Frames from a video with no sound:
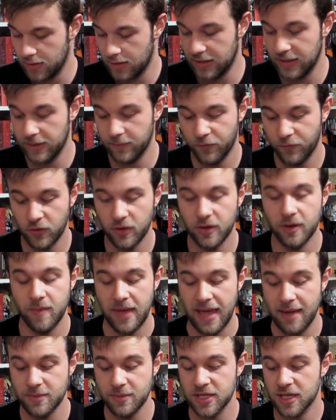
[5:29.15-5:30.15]
And then from
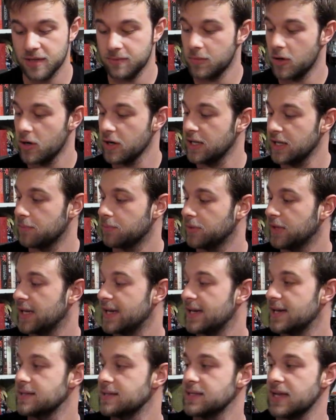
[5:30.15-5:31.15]
Amazon
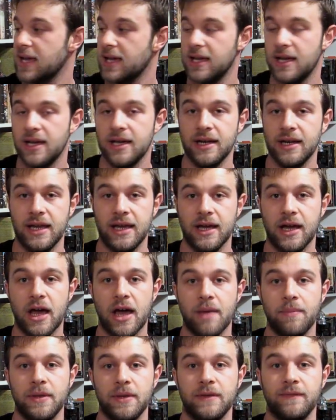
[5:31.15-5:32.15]
Marketplace, I got a
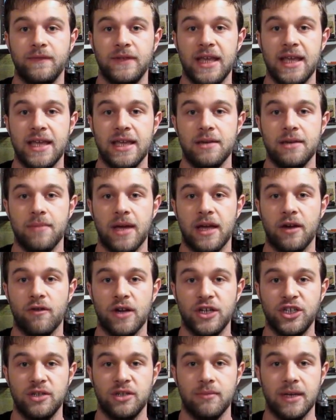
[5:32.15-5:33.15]
copy of 10 by
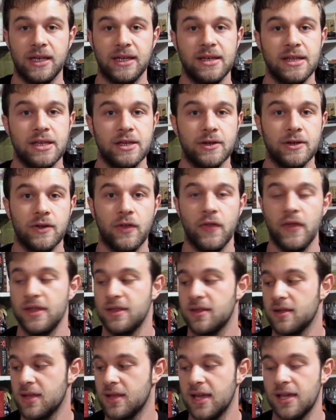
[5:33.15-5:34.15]
Gretchen McNeil.
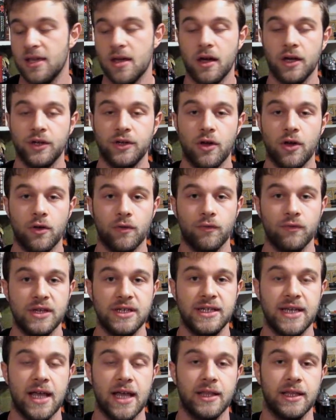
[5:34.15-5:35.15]
This is a young adult
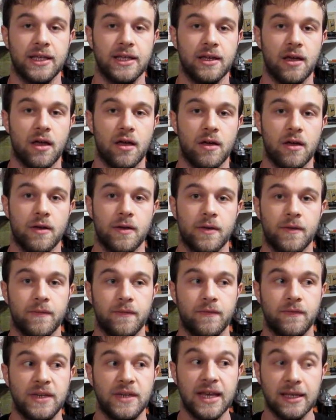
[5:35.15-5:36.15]
retelling
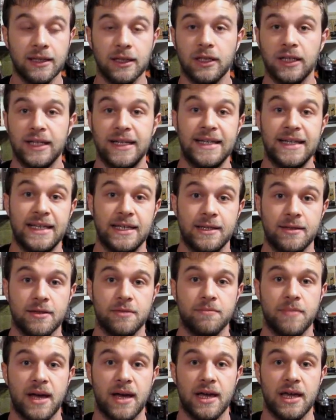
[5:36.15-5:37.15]
of 10 Little
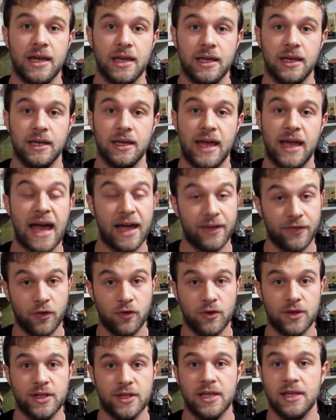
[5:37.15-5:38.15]
Indians by Agatha
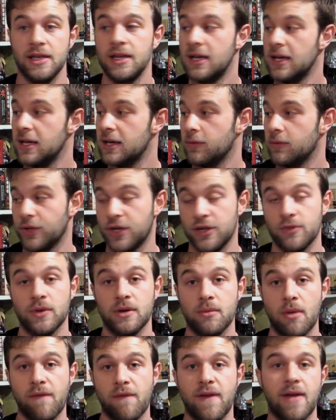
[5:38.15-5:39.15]
Christie, which is
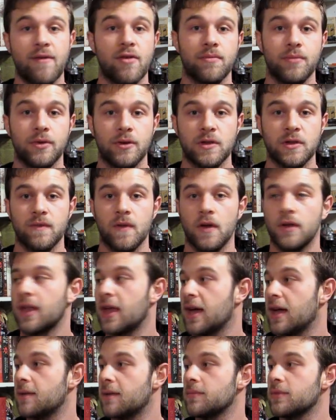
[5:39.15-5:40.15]
one of my favorite books of all
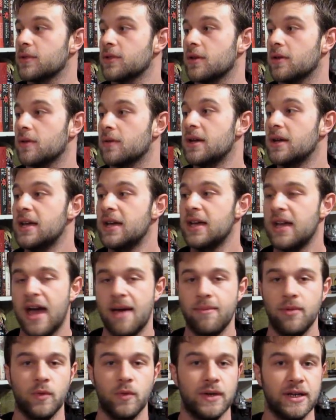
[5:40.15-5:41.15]
time. So
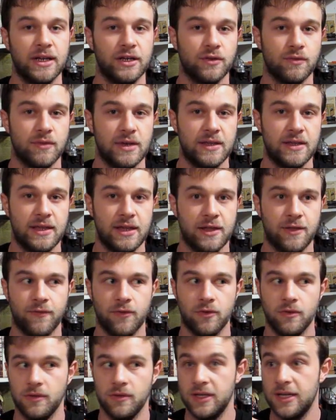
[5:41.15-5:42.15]
I've been wanting to read this
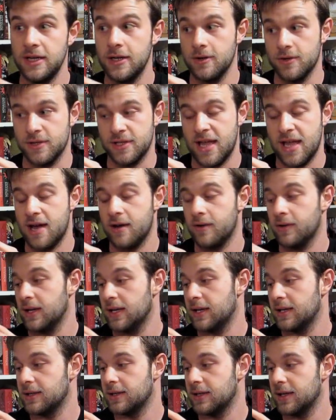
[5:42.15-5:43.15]
for years now,
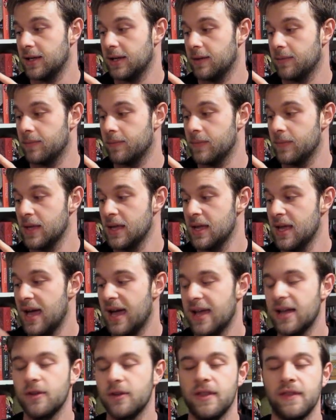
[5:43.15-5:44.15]
and
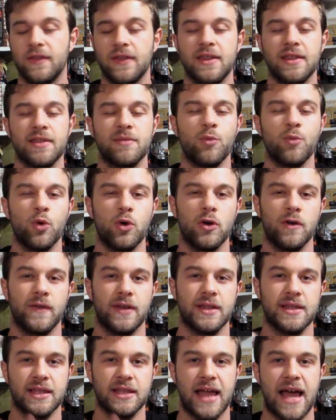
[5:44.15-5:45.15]
I hear that this is more of
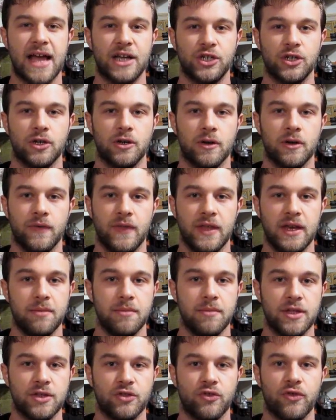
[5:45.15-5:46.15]
a slasher than a
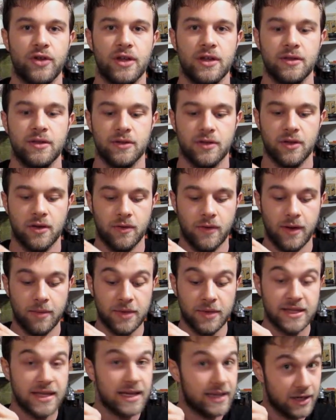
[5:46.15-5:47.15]
mystery, so I'm
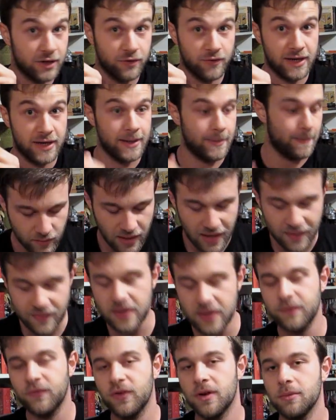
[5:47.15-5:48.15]
excited to read it. And
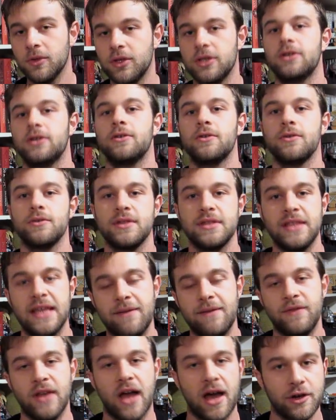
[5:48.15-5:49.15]
then from good old
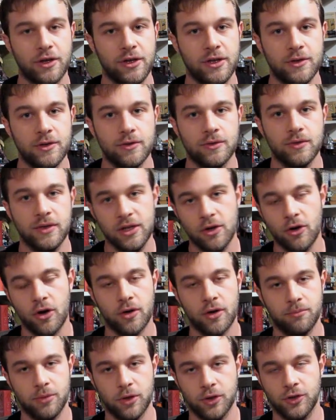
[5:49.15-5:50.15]
Steve Donahue here
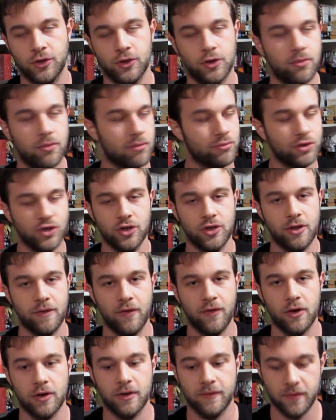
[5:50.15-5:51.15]
on BookTube, I'm sure
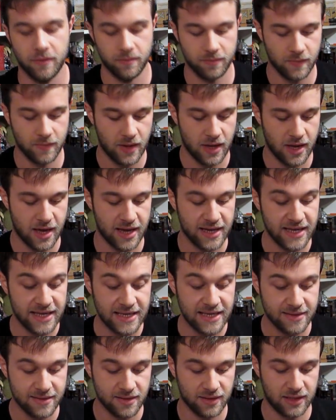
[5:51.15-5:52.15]
you've heard of him,
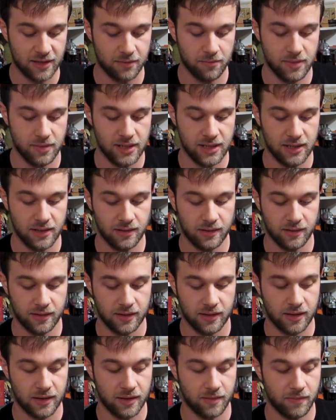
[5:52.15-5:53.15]
he sent me
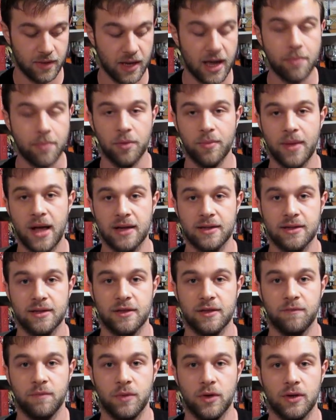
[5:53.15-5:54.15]
a couple
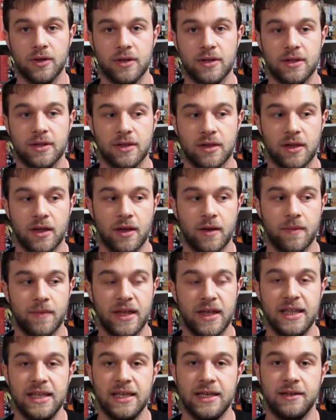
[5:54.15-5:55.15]
boxes of books
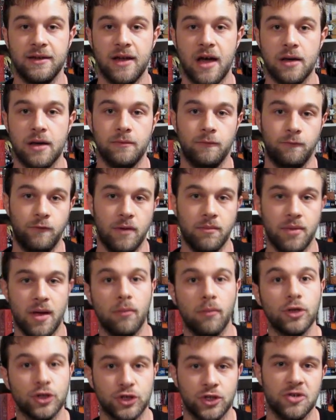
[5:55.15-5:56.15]
that he had gotten from
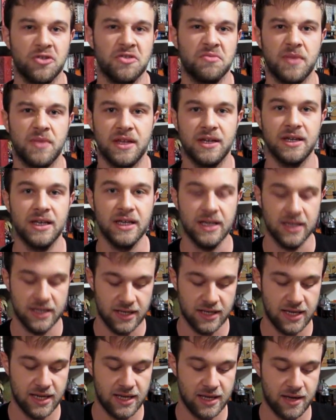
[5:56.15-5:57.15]
publishers, but
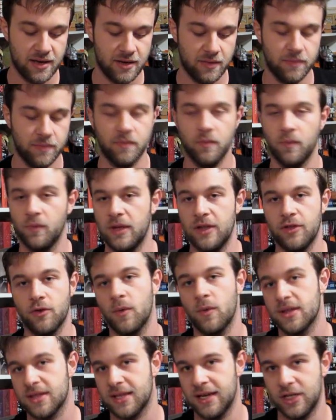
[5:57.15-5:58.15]
he either
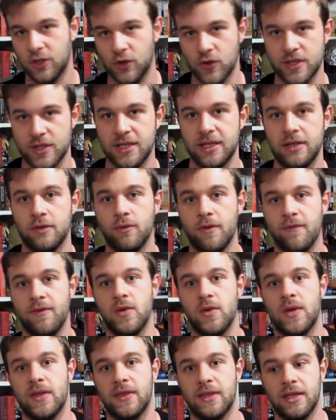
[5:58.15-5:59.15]
wasn't interested in
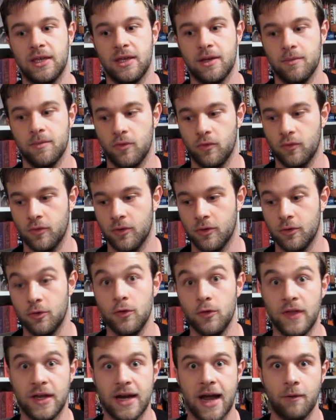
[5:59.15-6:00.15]
reviewing them or
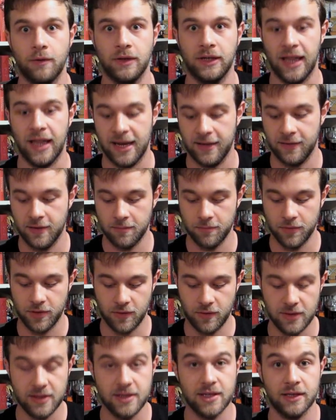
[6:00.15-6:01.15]
knew that I would like them,
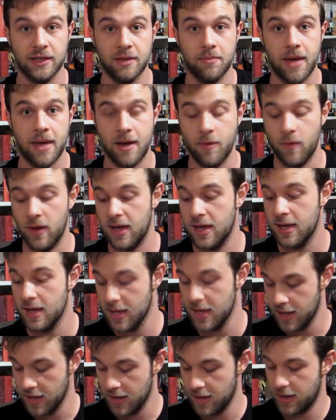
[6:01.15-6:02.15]
so he sent them my way.
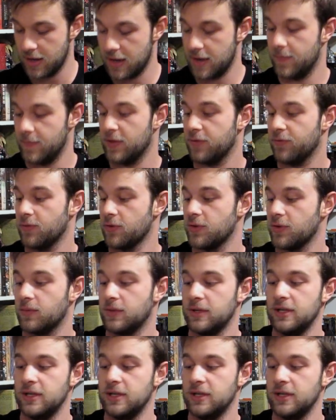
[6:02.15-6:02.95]
This first